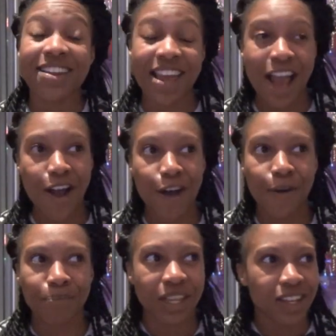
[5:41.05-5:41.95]

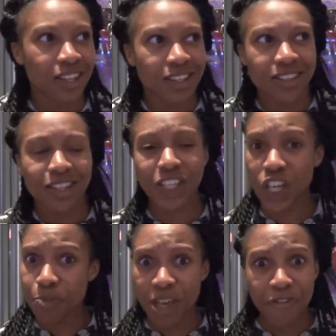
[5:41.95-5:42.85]
Now, the
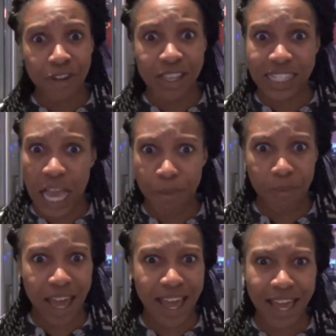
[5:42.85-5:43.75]
QB for the Tampa
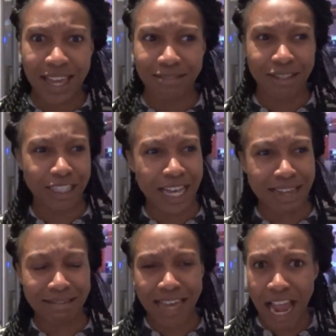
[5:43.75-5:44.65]
Bay,
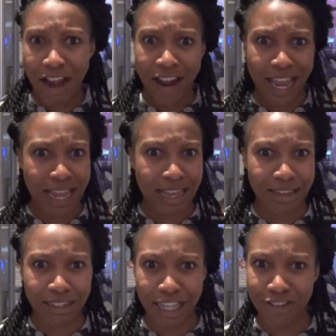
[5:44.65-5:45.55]
Glenn
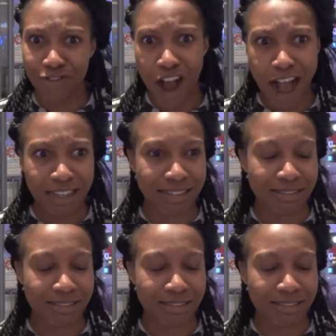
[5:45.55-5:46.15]
Ross,